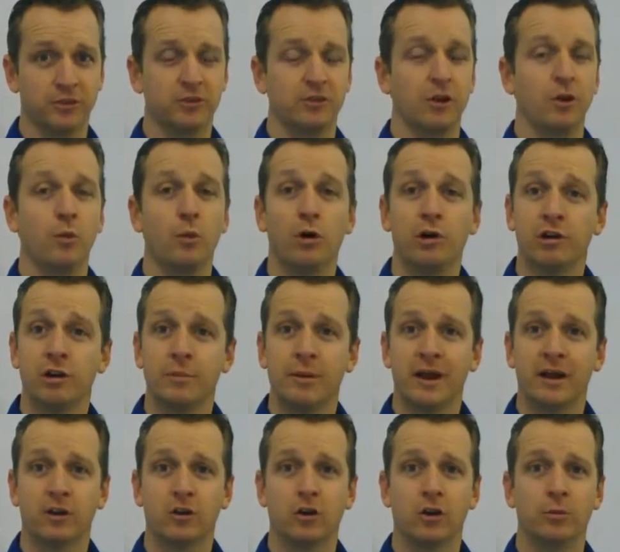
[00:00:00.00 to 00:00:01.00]
Don't worry
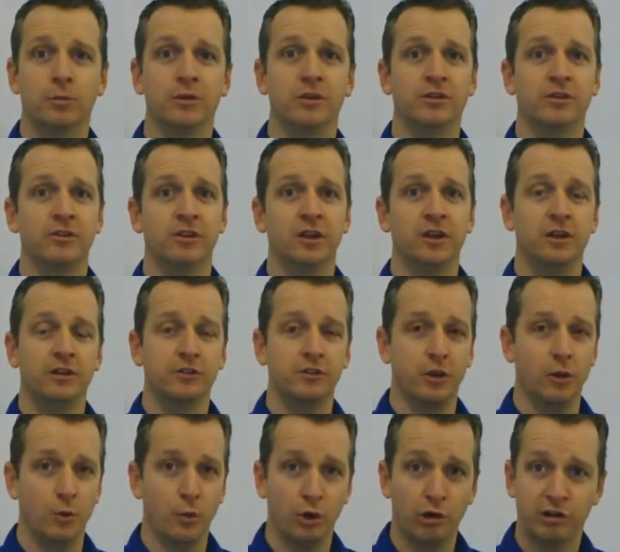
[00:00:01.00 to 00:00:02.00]
about commas,
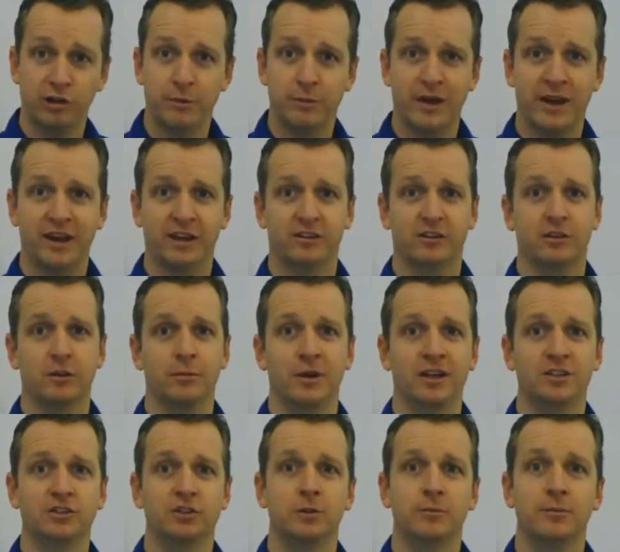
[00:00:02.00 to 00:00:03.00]
don't worry about
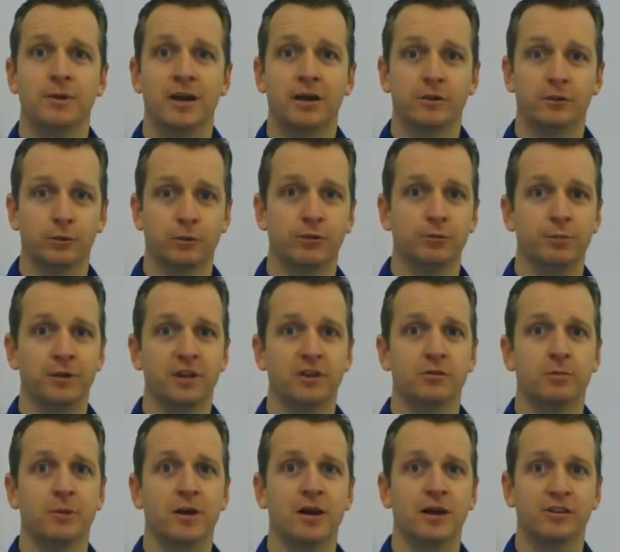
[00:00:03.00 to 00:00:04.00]
exclamation marks or
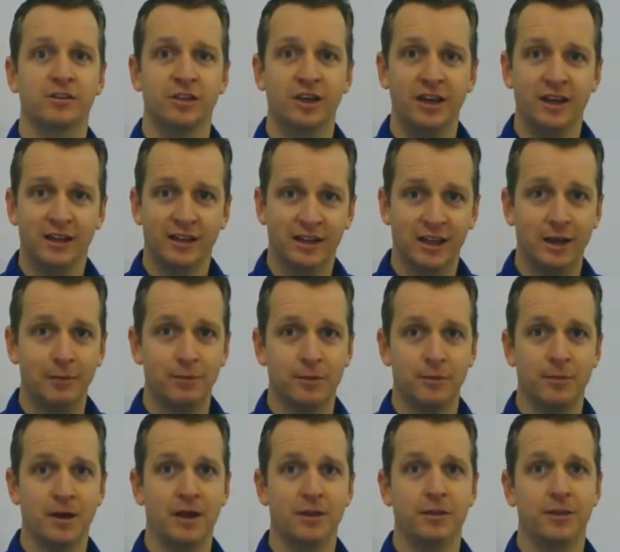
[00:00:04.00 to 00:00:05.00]
speech marks. Keep
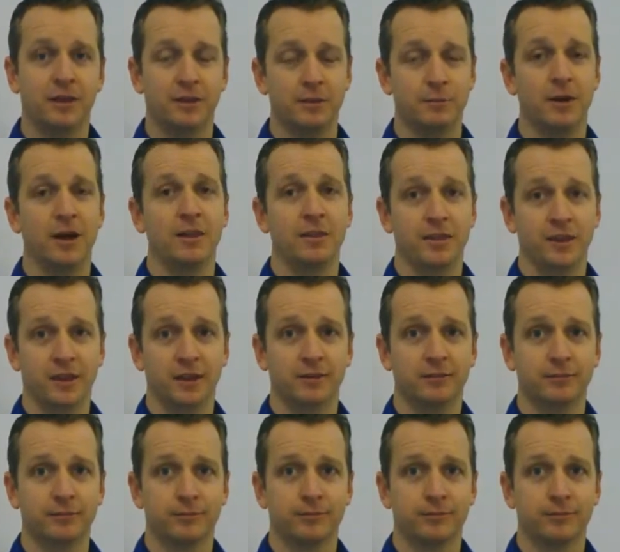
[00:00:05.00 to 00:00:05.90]
the main thing the main thing.